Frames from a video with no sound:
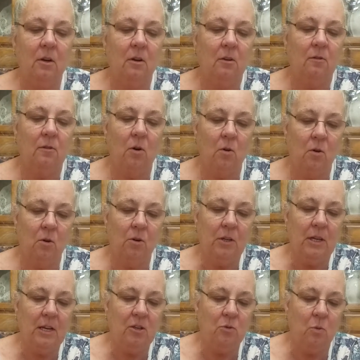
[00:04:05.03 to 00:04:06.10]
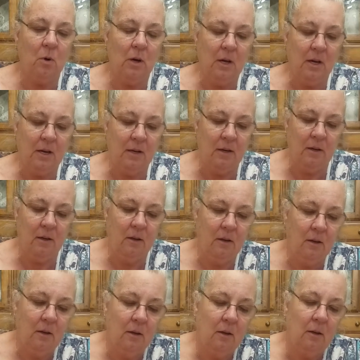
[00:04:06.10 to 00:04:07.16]
Fold each one.
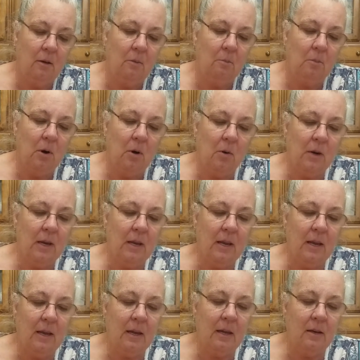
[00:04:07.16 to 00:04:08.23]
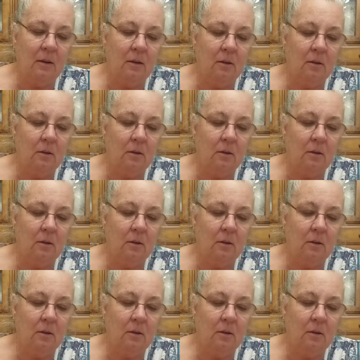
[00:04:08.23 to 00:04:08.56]
Poke it in.